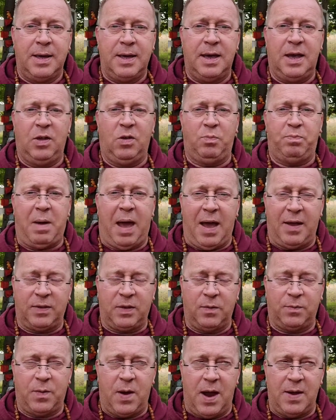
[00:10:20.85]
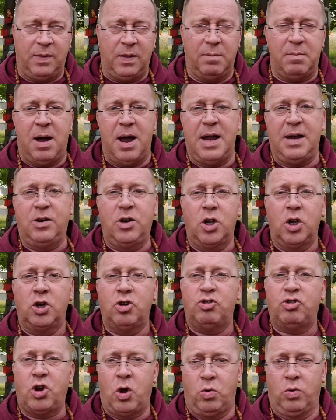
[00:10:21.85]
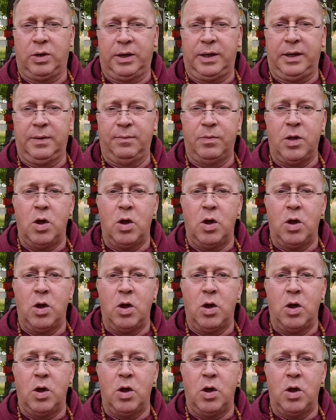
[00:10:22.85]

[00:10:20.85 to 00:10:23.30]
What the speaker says: is pacifying the mind totally.